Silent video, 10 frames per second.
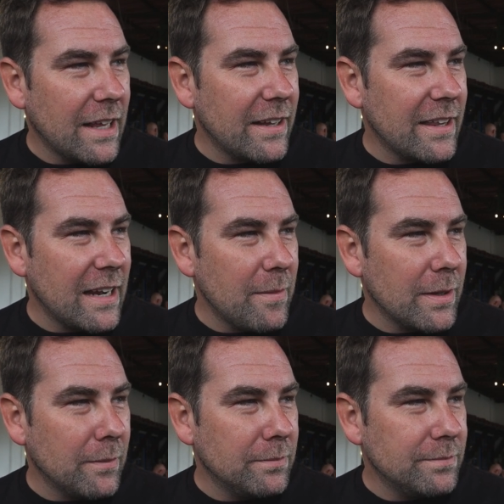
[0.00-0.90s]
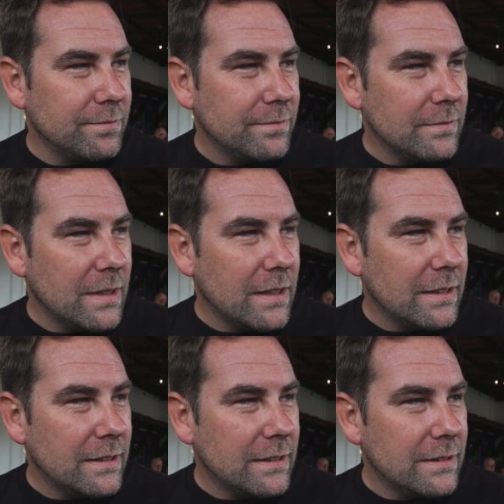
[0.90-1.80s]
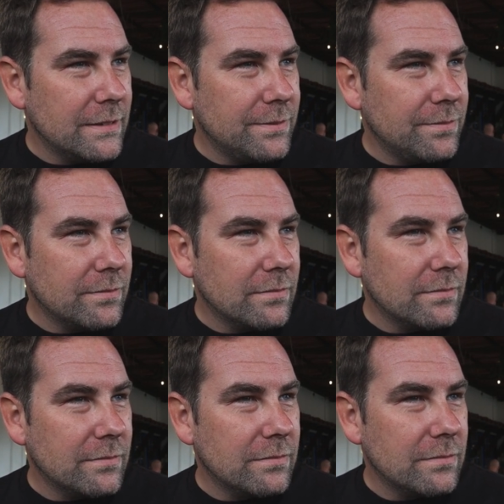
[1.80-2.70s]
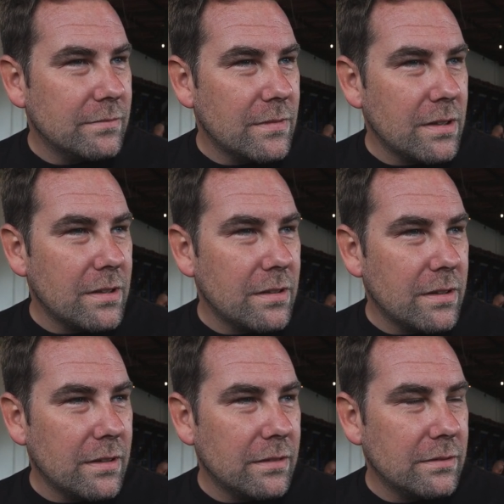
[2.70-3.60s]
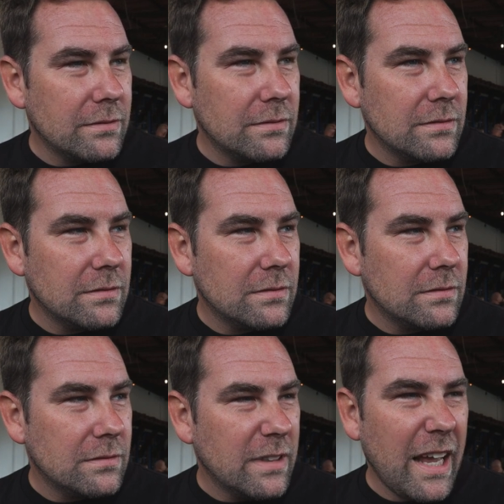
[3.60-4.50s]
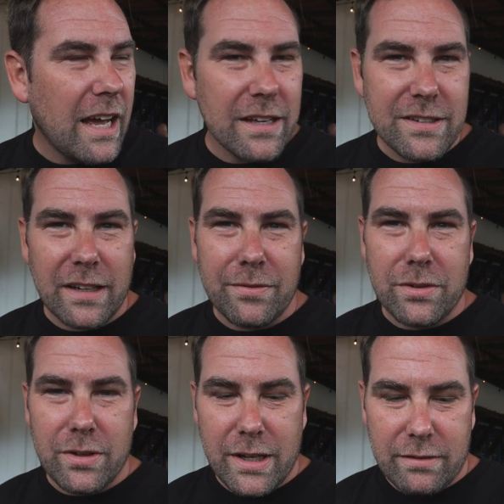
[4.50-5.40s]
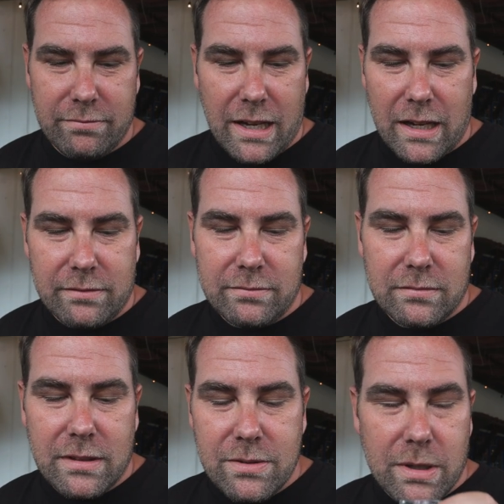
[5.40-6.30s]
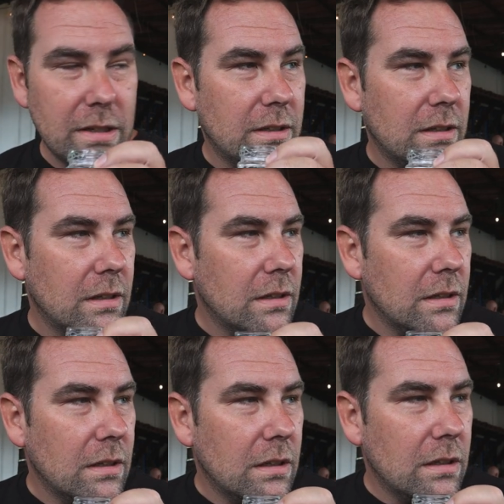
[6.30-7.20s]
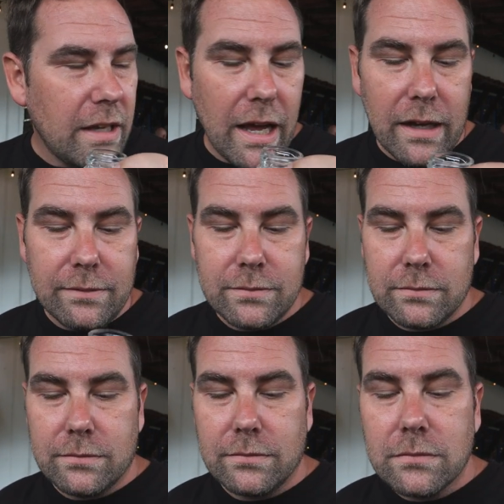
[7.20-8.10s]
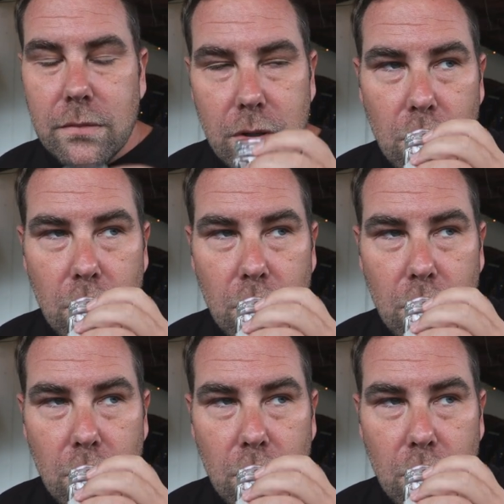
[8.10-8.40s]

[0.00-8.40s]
can't think of the name of them. They're just like those like the fruity beers that are four percent. Yeah, it's like a fruity. Yeah. They're only they're a lower percent. Right? Yeah. So.